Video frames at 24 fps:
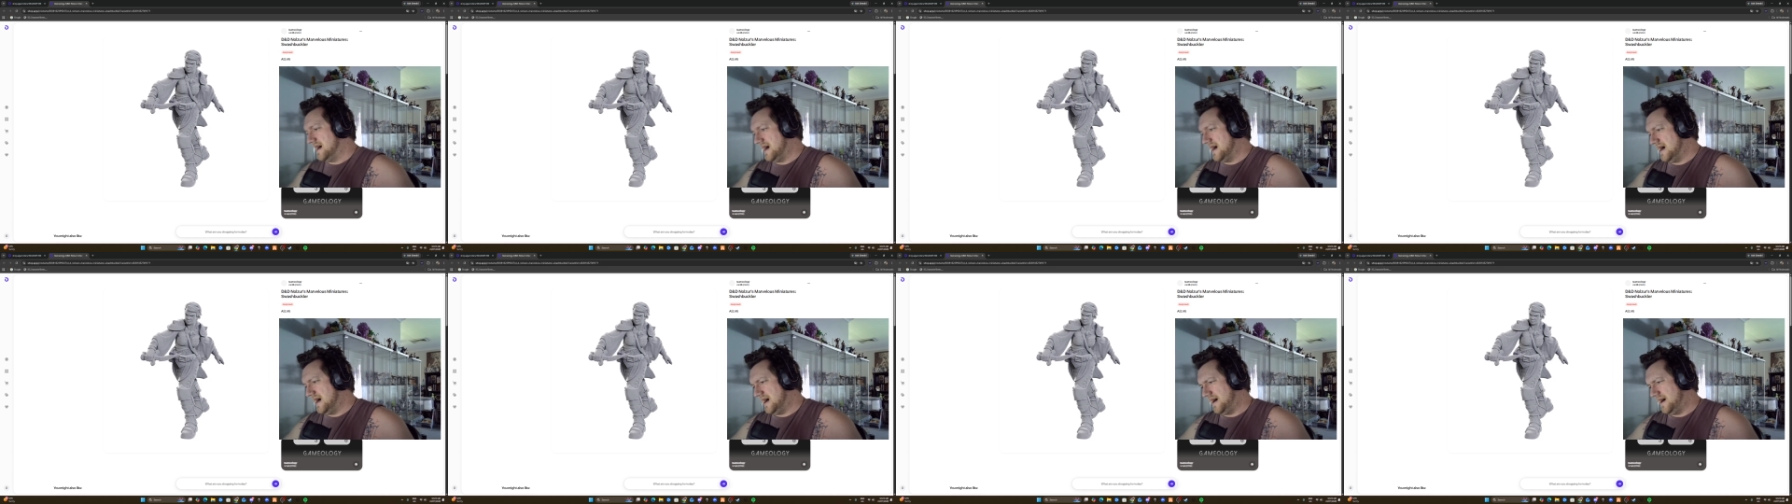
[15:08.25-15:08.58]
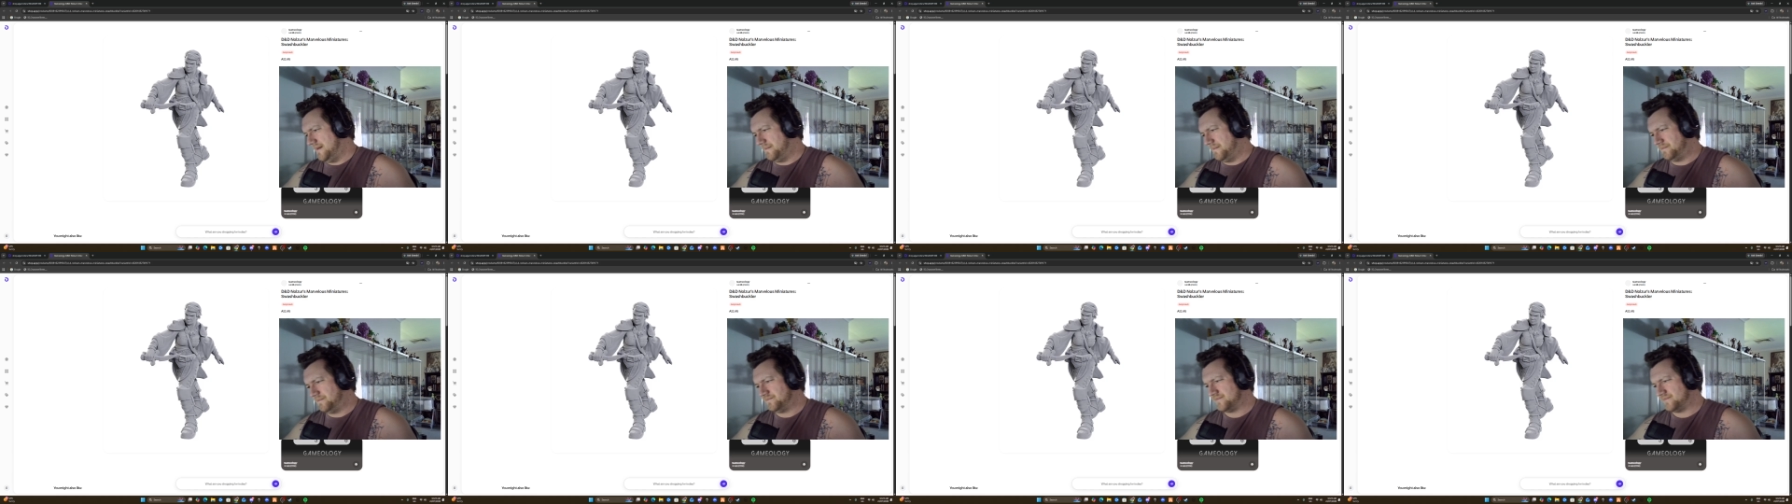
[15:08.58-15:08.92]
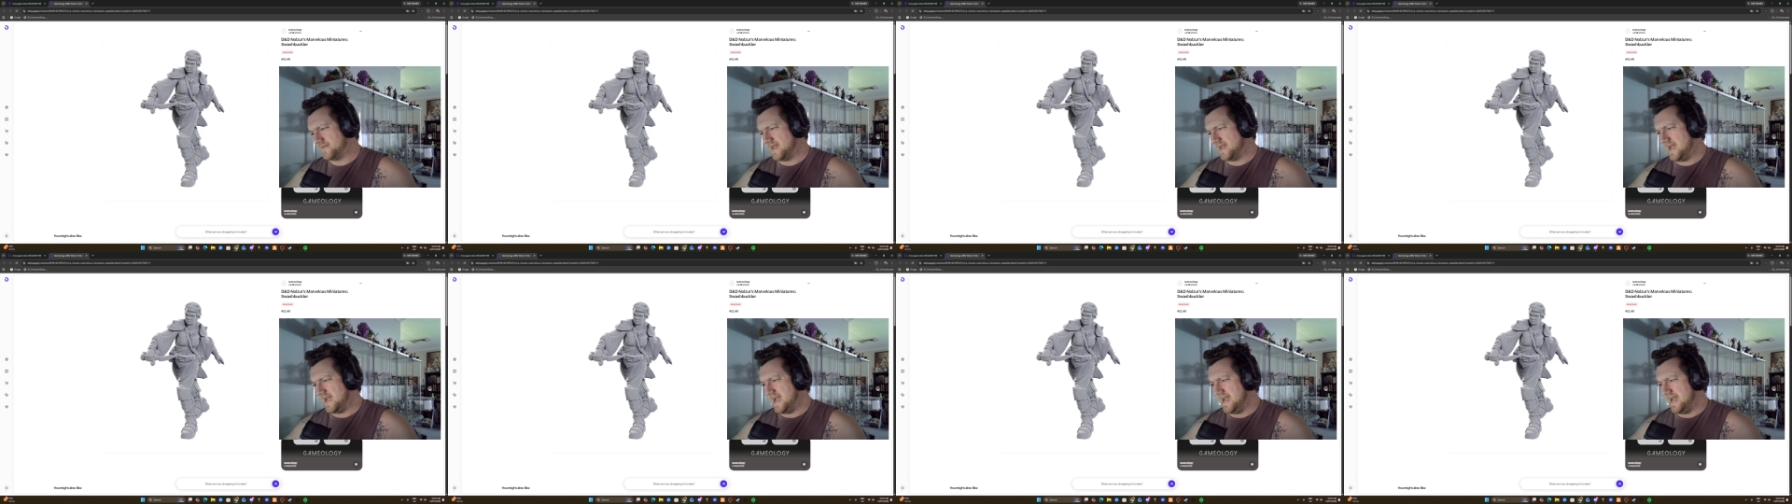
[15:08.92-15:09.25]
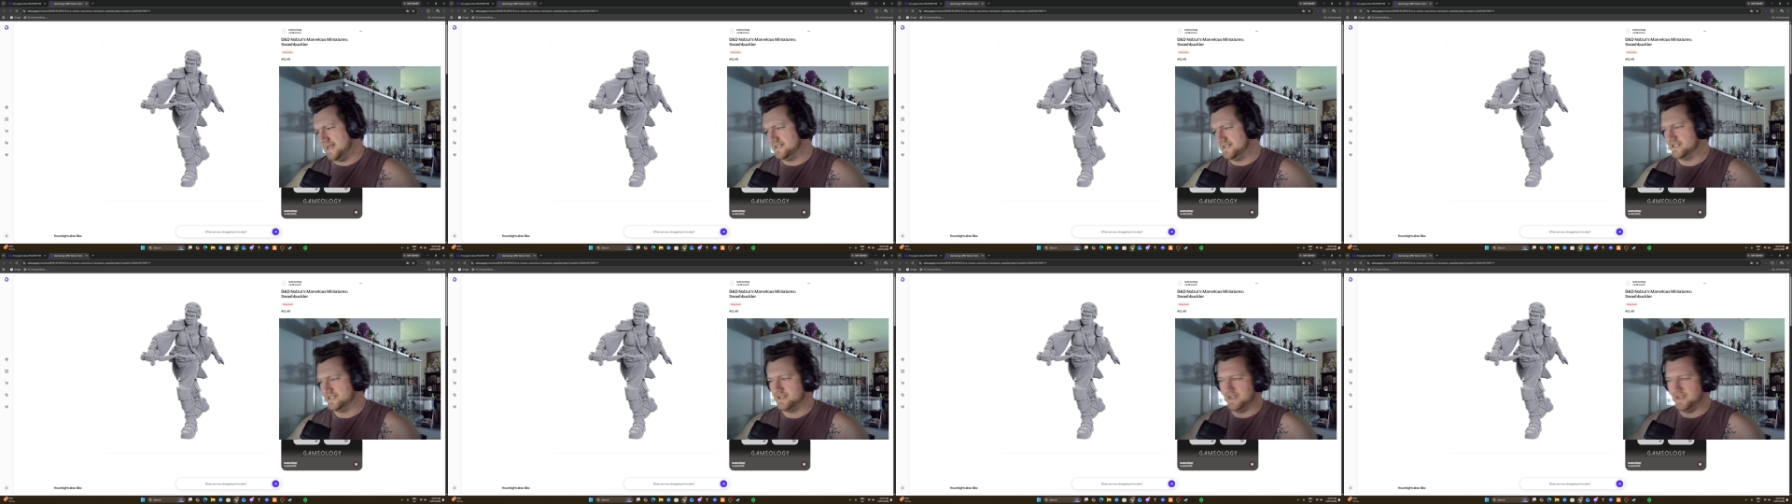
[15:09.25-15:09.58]

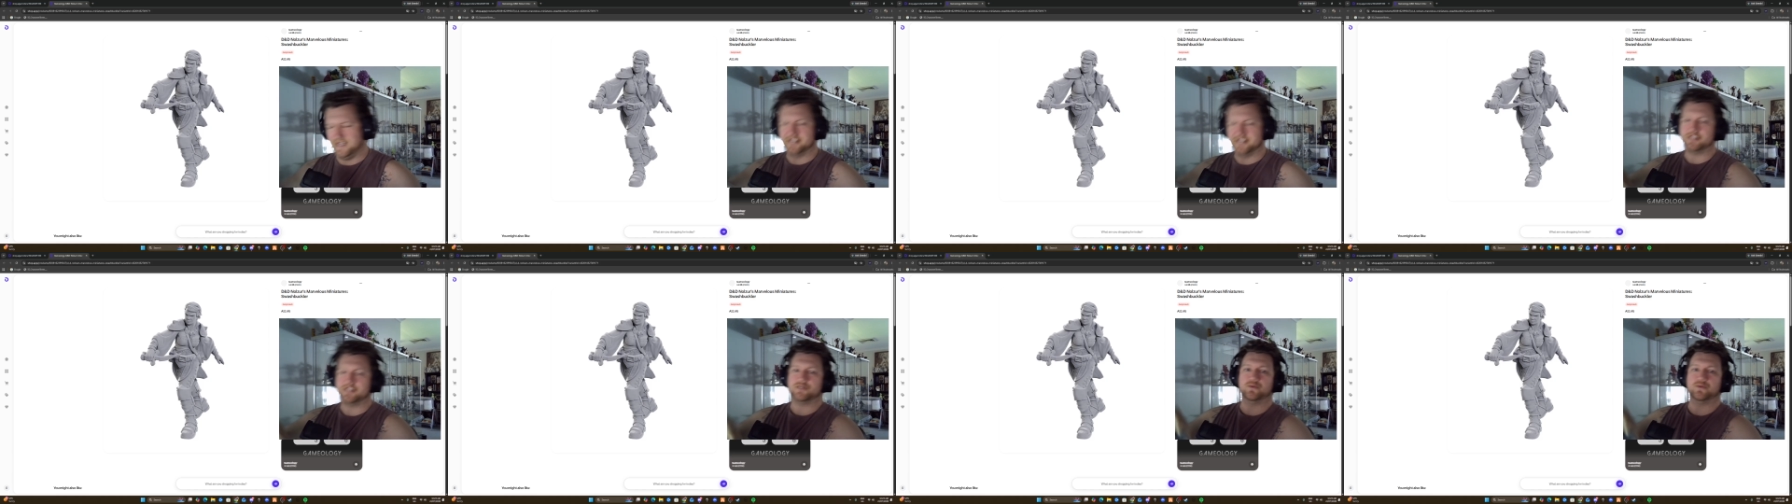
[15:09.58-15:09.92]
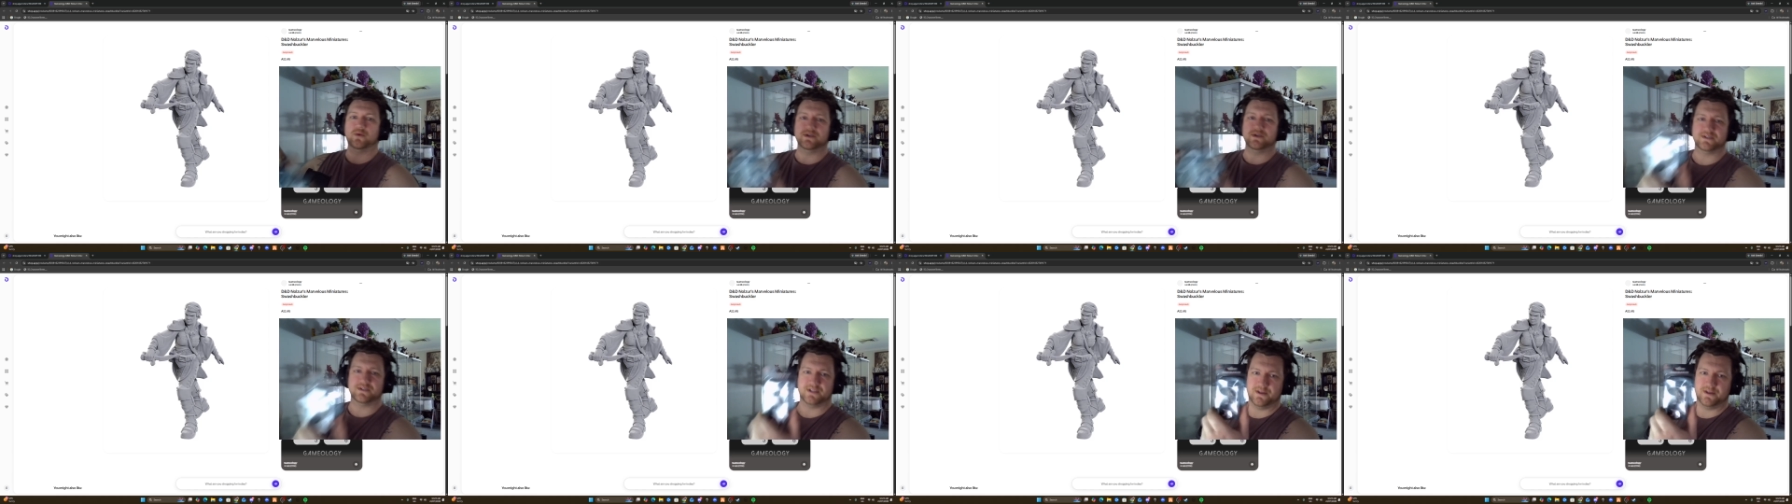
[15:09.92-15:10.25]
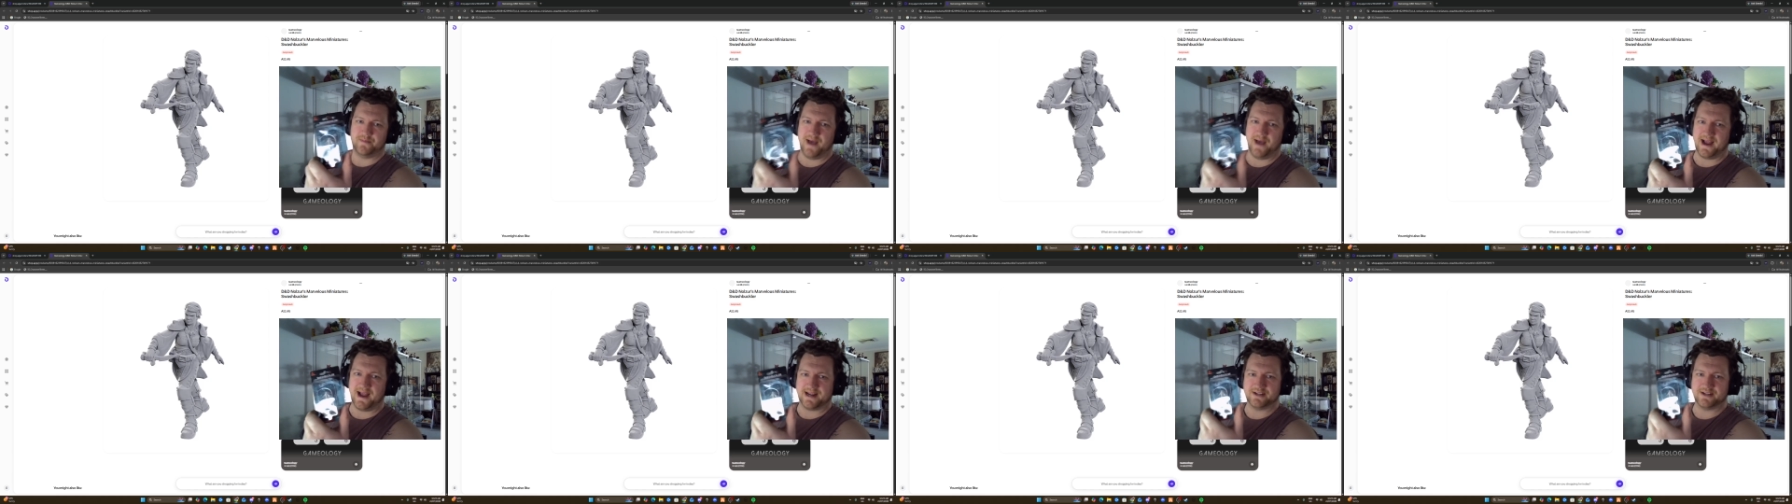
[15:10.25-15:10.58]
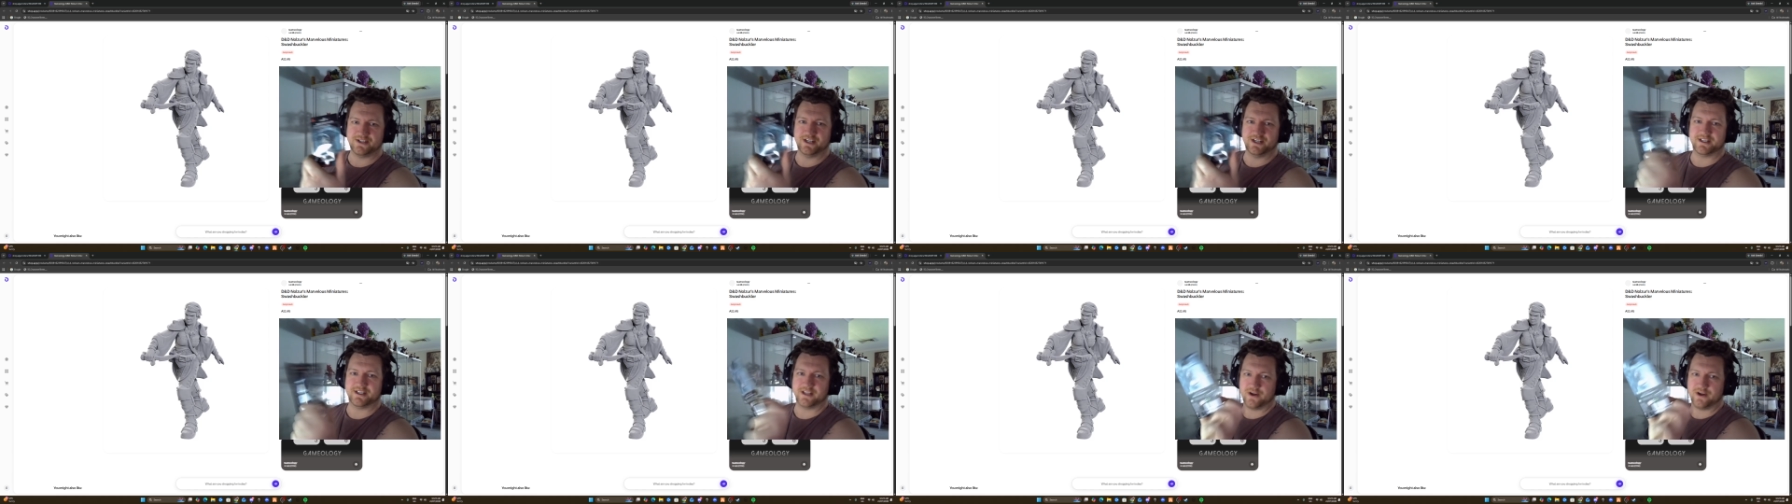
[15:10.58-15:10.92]
And this was the packaging